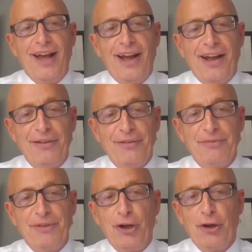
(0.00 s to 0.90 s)

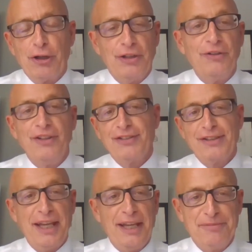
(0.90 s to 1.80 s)

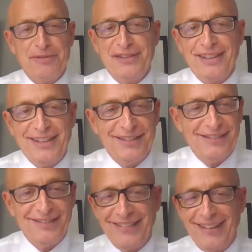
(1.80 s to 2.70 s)
Colonials, capes,
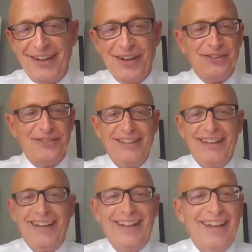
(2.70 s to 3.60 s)
and
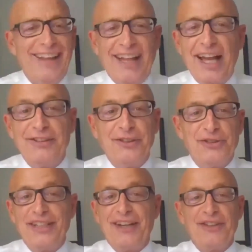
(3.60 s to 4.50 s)

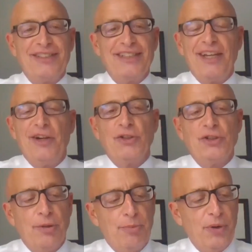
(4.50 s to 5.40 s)
condos, townhouses,
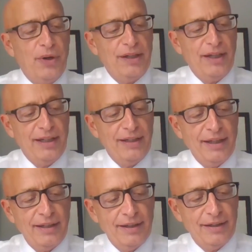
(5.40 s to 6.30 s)
to the point. And
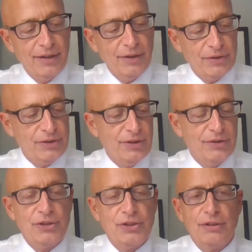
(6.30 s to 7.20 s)
then there's
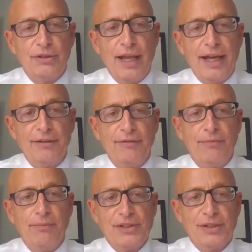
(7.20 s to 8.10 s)
just a lot
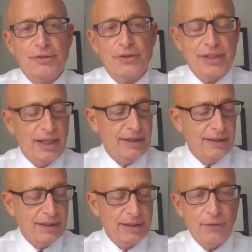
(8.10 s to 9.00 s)
of
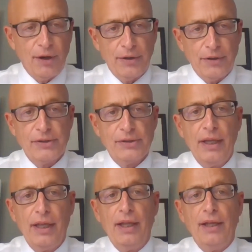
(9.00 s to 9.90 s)
misunderstanding as far as
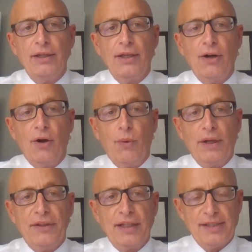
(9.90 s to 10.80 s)

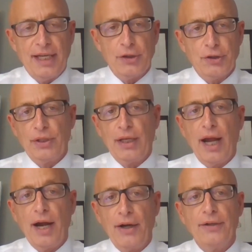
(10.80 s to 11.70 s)
what things actually
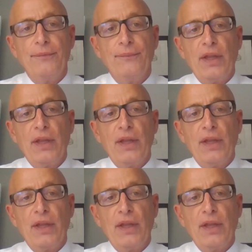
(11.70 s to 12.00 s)
are.